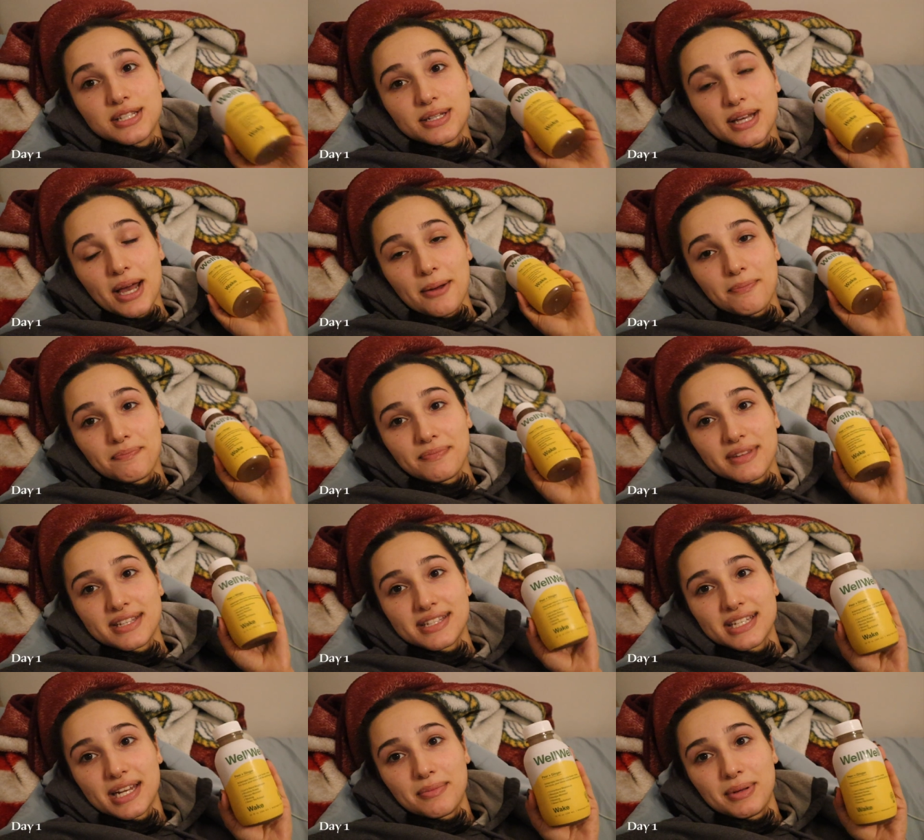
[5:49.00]
So yeah this
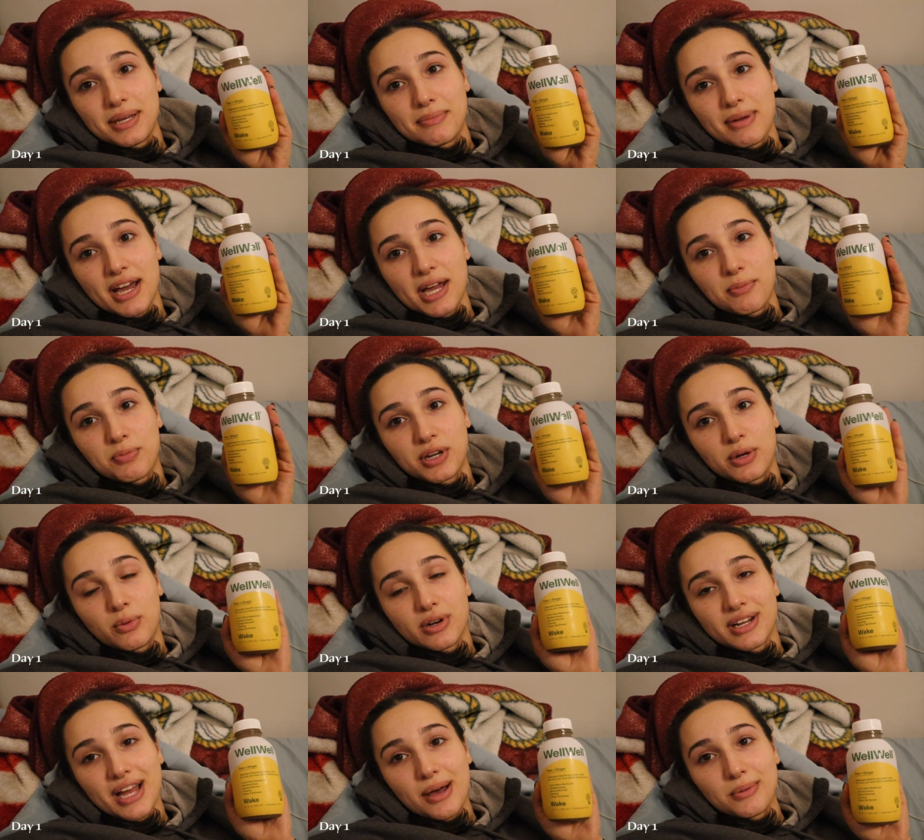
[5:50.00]
is gonna be my
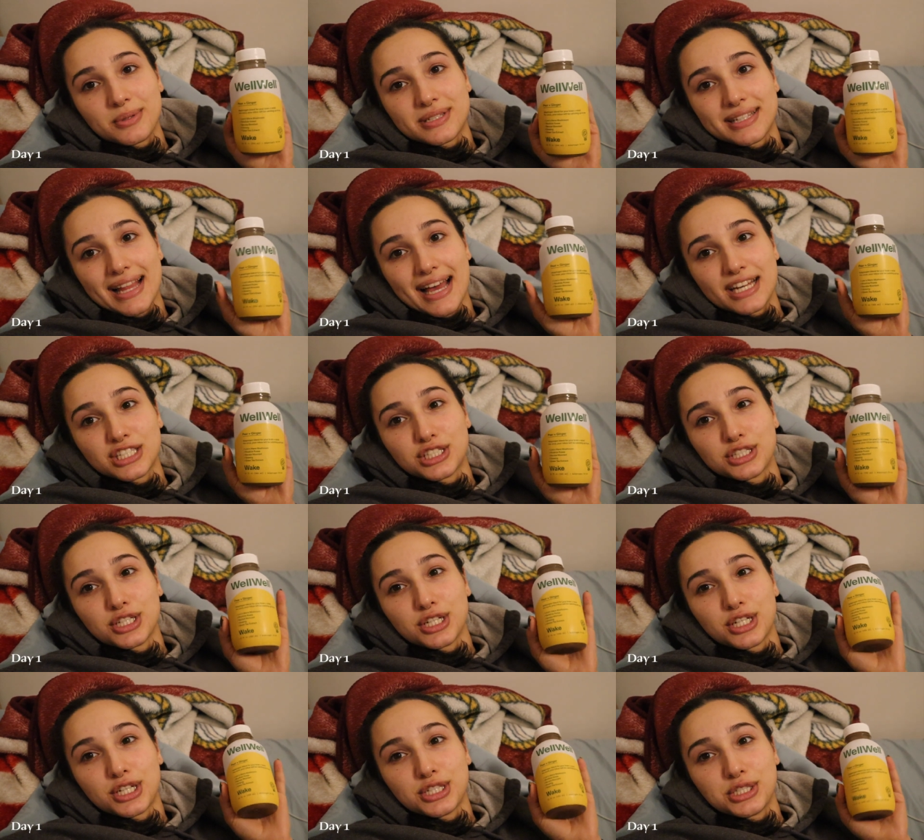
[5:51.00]
pre-workout slash
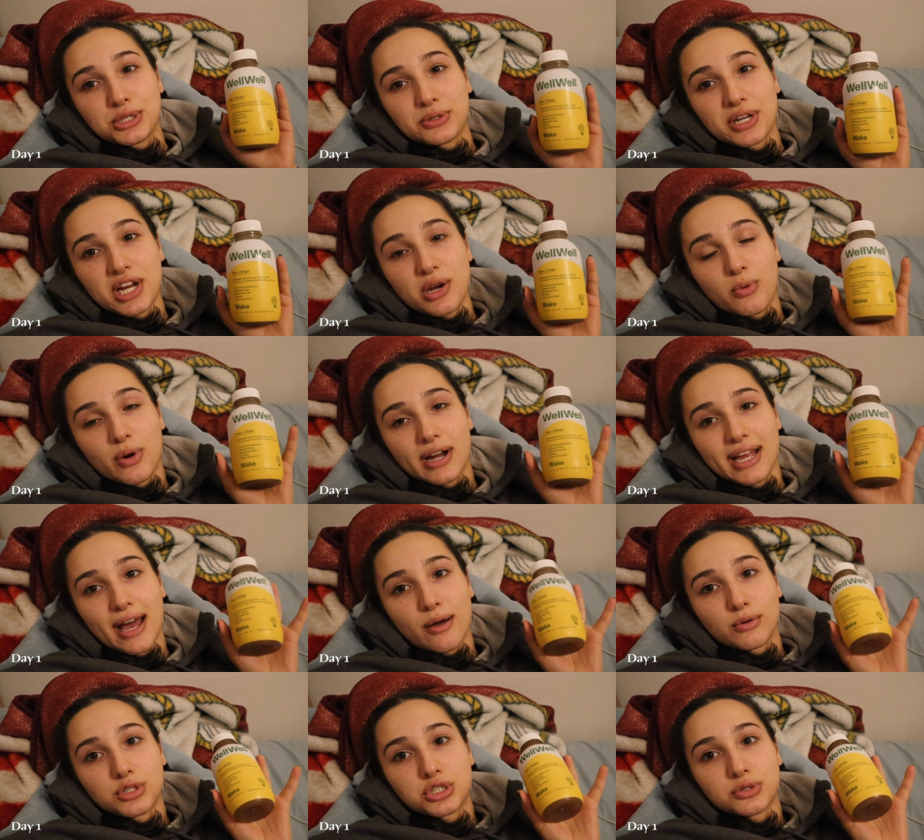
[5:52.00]
uh, during
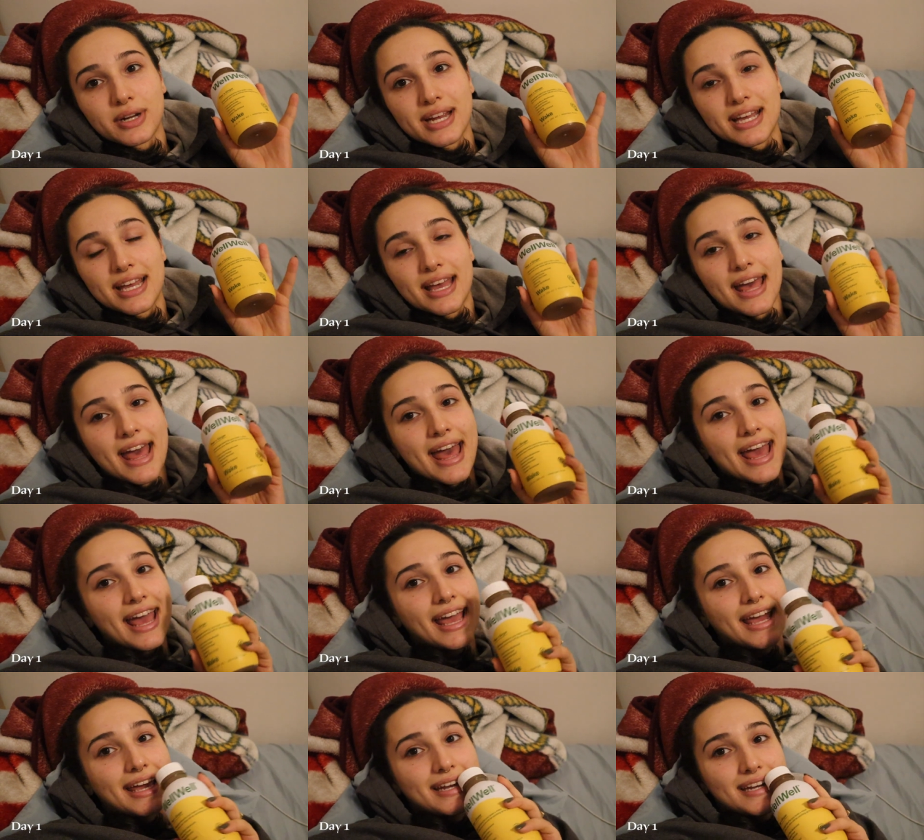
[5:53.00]
workout drink
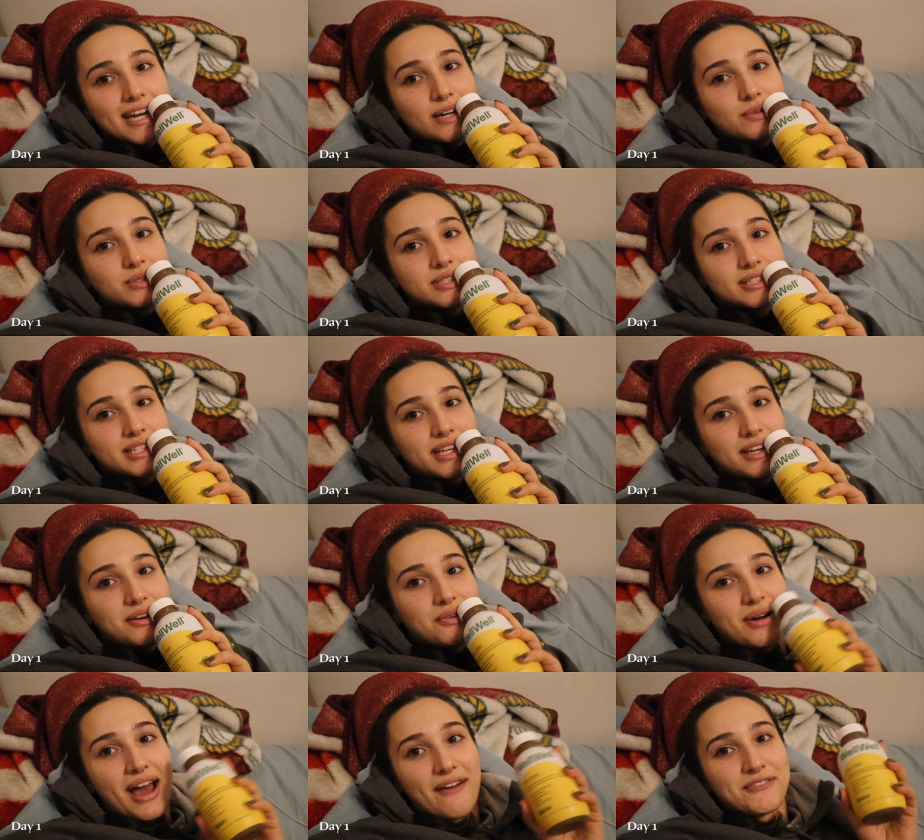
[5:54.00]
and I will see
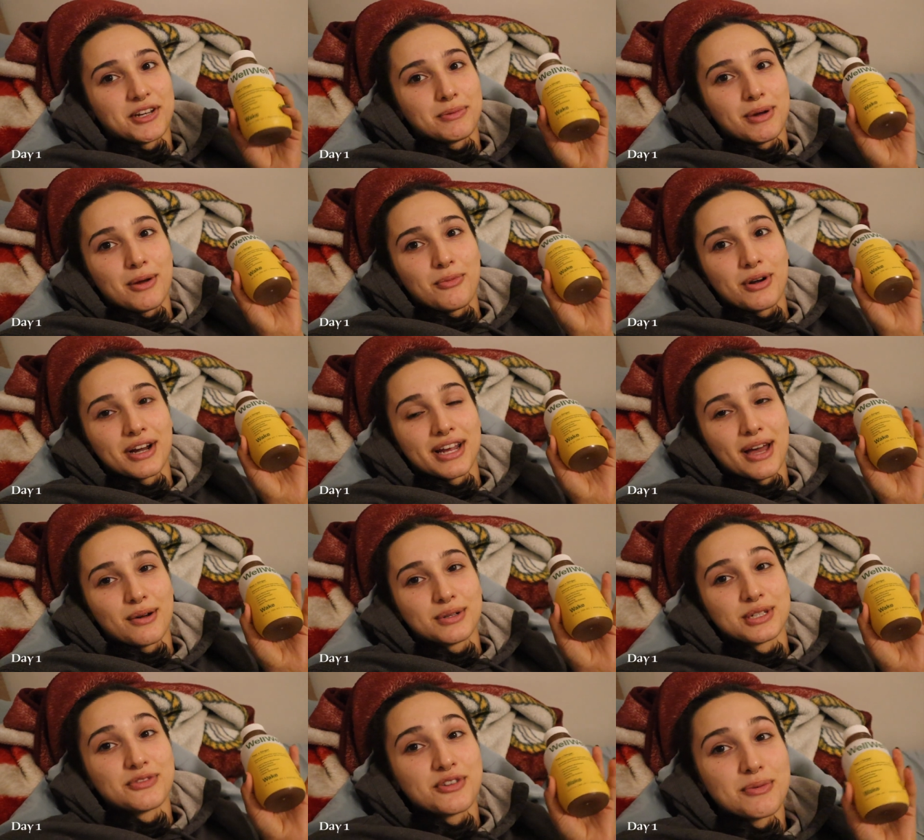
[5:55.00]
you after my
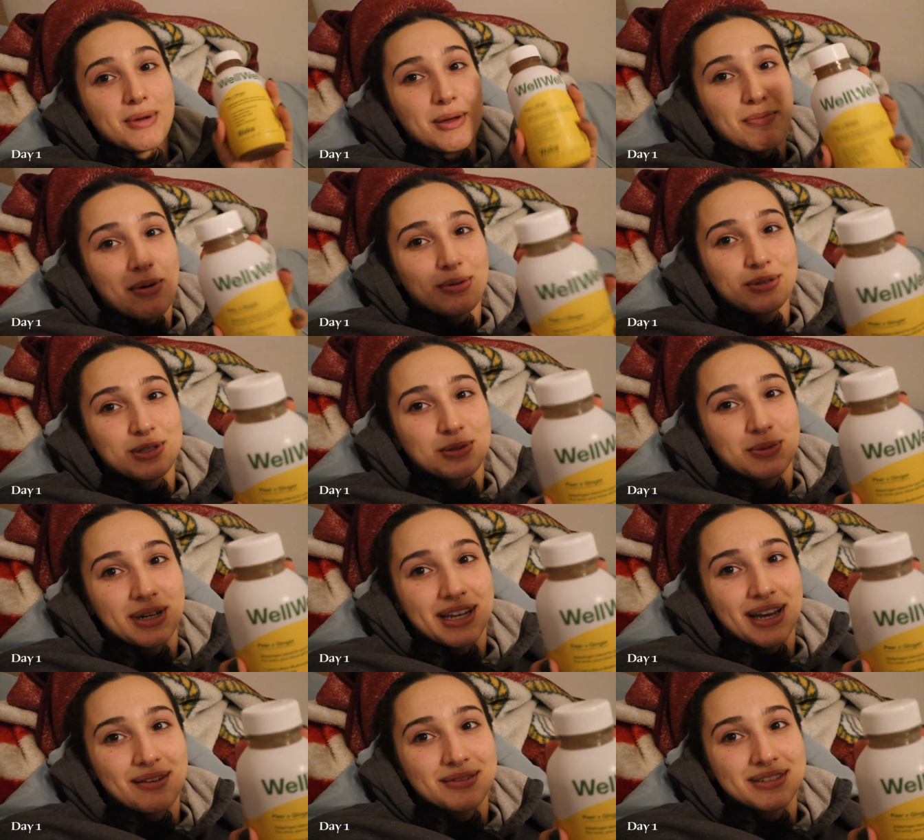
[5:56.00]
workout for my
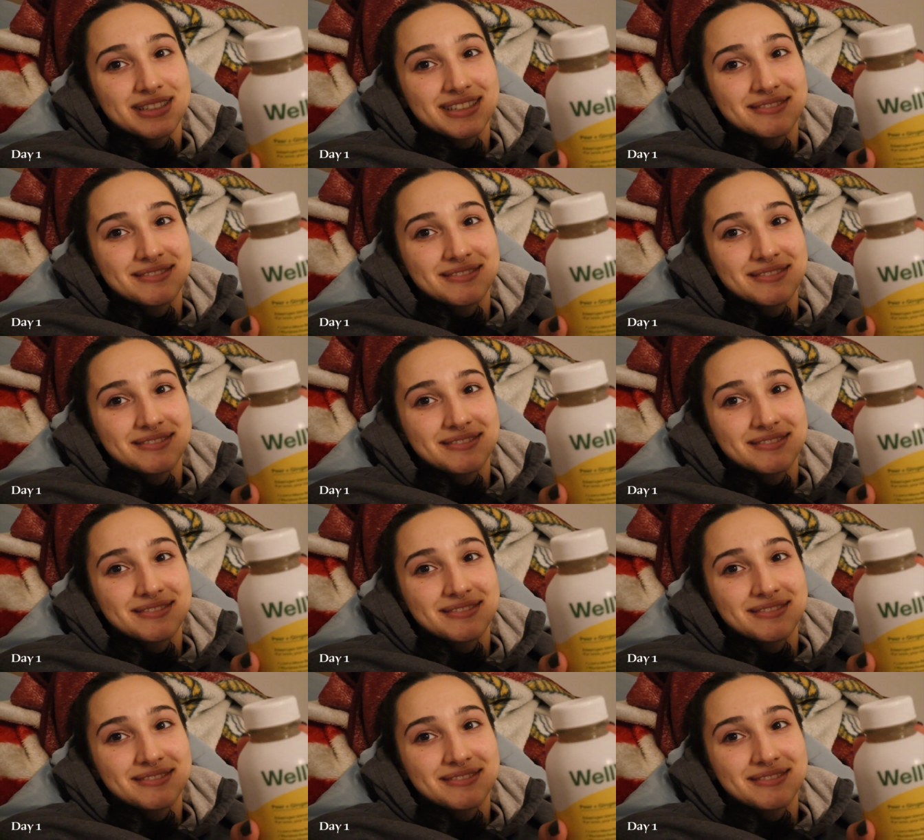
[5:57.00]
post-workout.